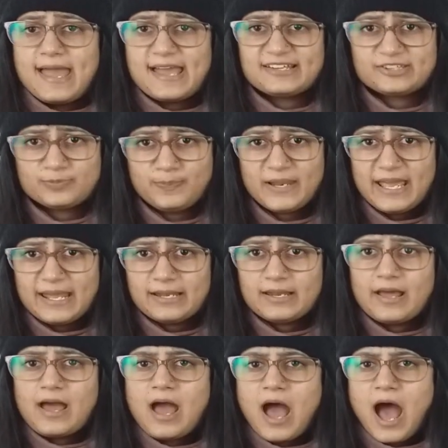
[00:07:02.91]

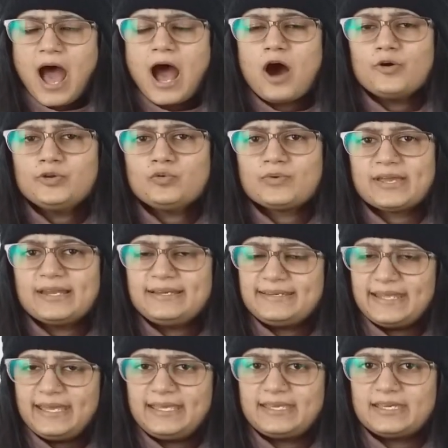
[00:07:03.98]
Explain how you
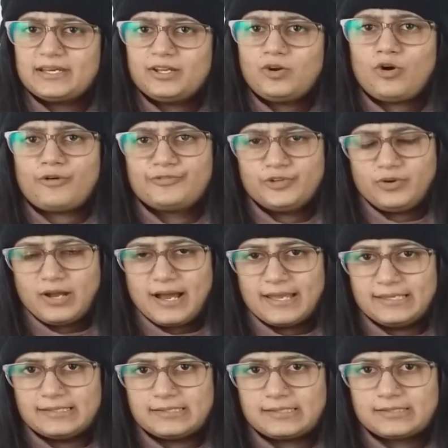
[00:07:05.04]
can take care of your
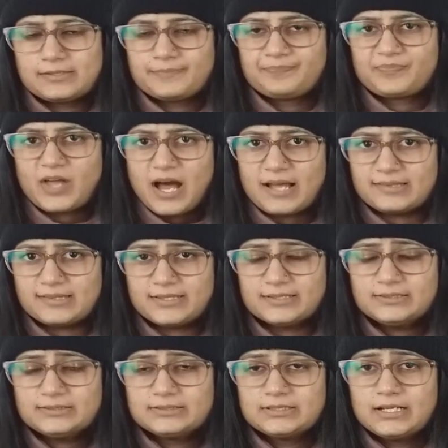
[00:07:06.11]
eyes.
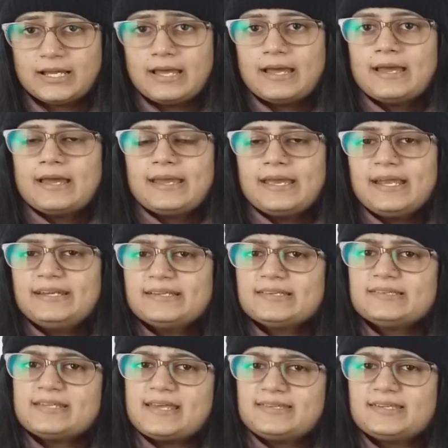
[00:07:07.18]
Answer. It
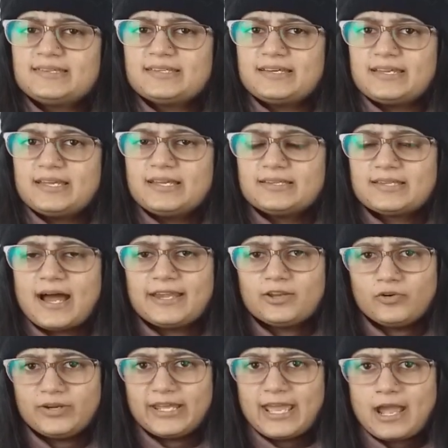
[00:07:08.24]
is necessary that
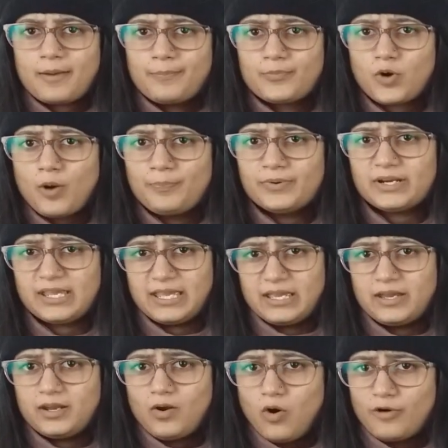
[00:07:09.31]
you take proper
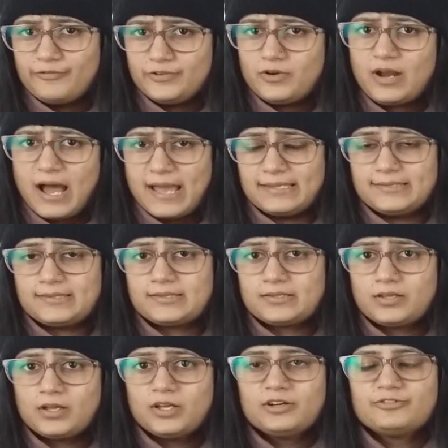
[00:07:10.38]
care of your eyes.
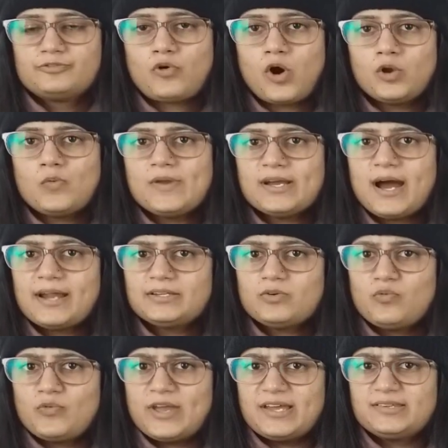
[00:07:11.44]
Following are
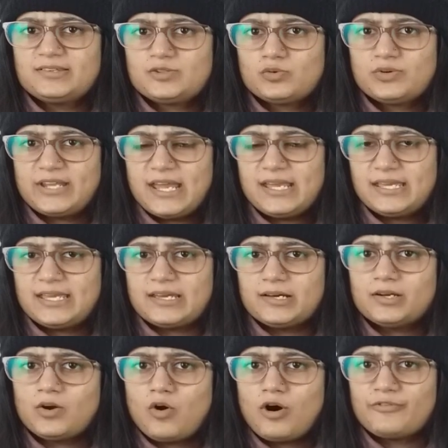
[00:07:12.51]
the ways to take
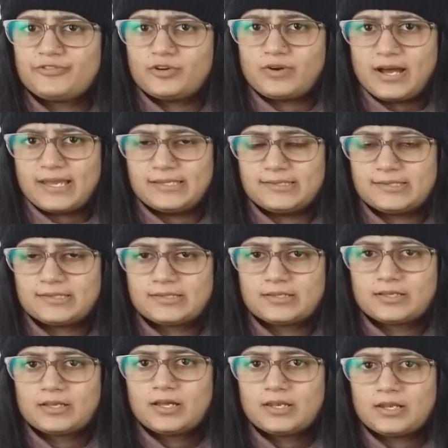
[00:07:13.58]
care of your eyes.
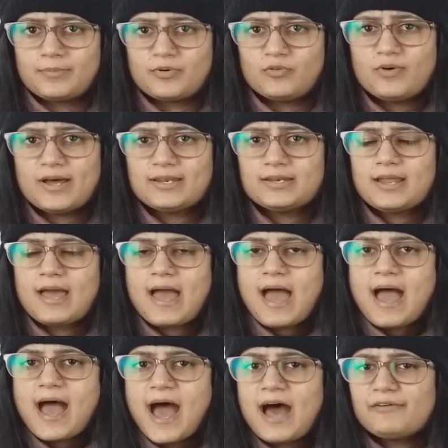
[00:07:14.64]
Number 1.
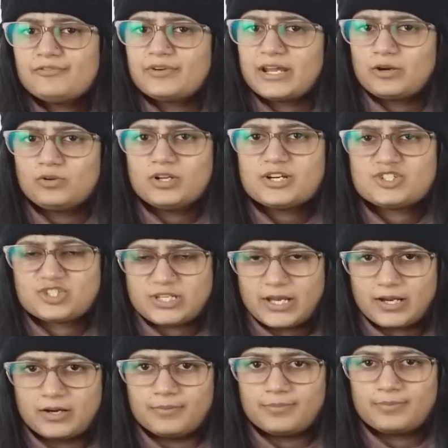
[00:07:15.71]
Have regular
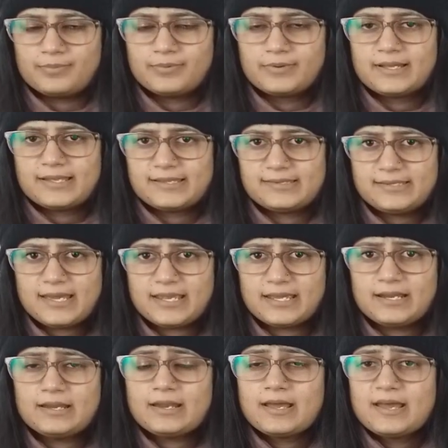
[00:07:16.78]
checkup.
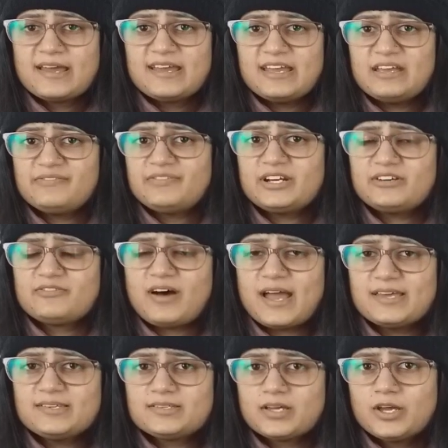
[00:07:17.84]
Second, if
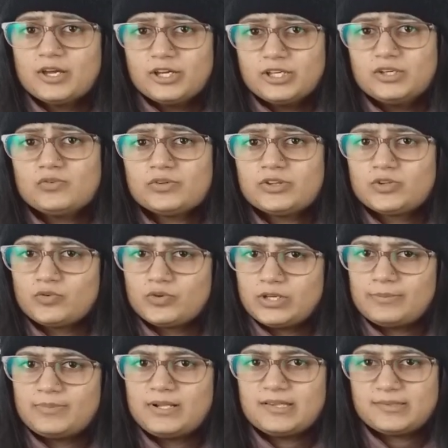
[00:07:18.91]
advised, use
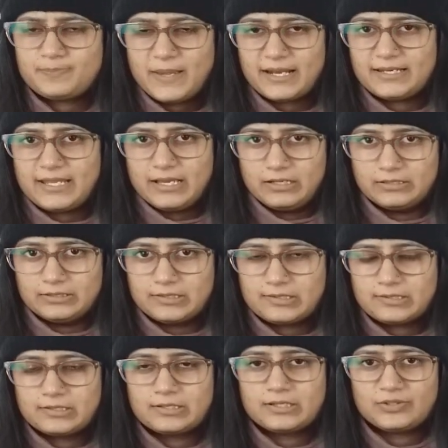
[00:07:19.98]
suitable
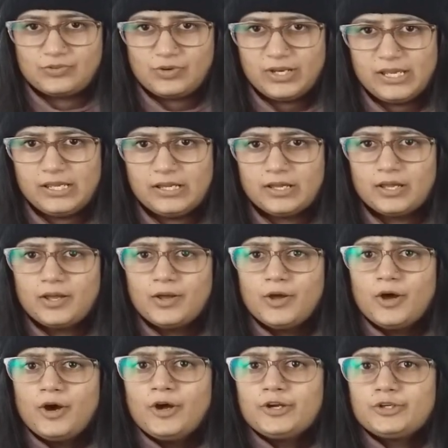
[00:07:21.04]
spectacles. 3.
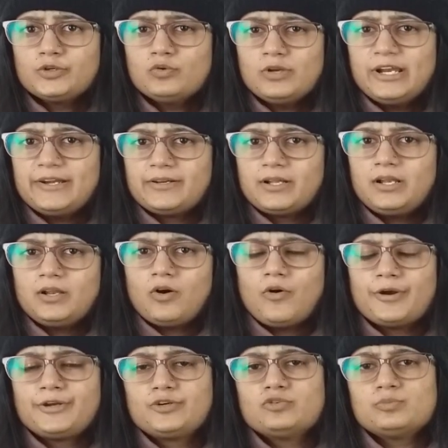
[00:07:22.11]
Too little
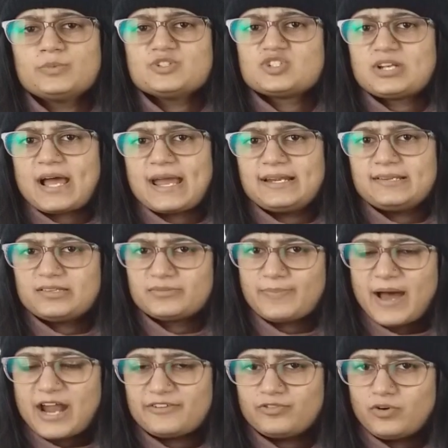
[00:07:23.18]
or too much light is
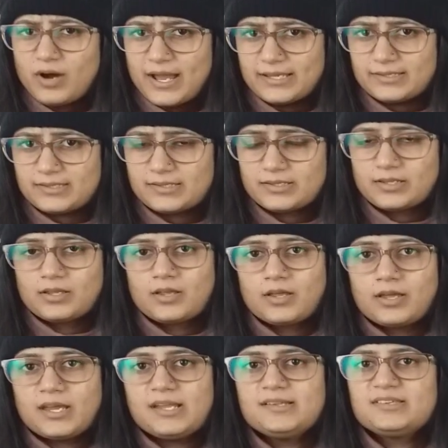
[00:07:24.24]
bad for eyes.
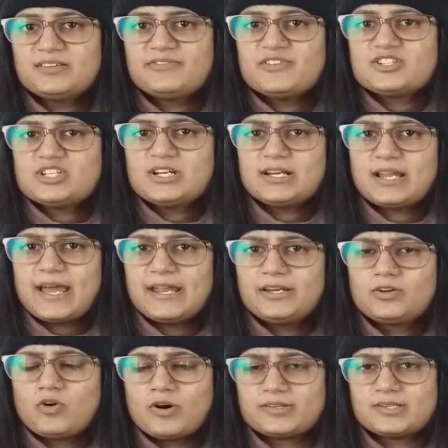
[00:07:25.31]
Insufficient
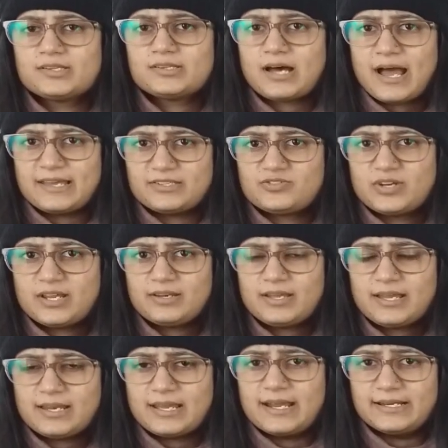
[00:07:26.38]
light causes eye strain
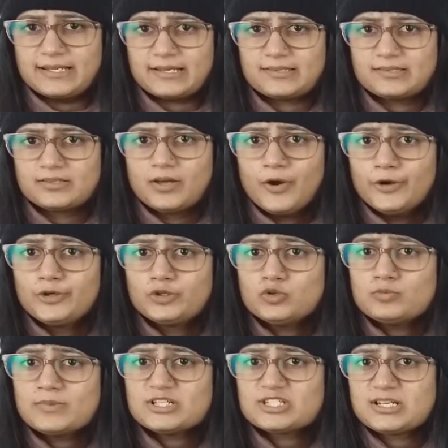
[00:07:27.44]
and headaches.
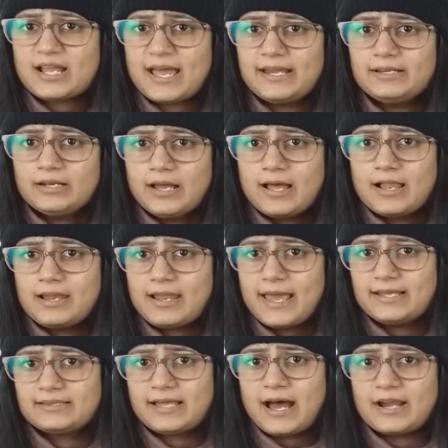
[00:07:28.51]
Too much light,
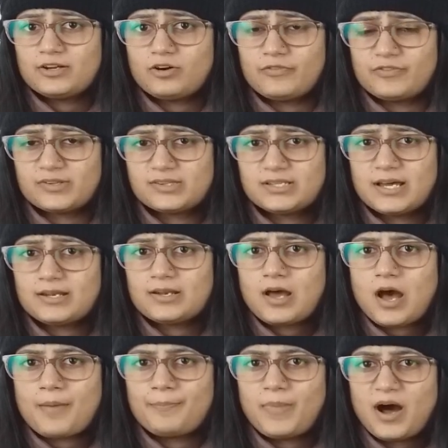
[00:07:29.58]
like that of a sun,
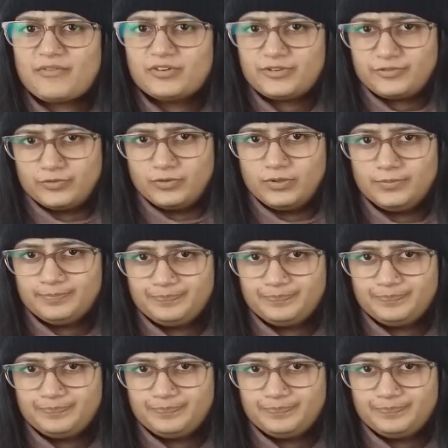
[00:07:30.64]
are powerful.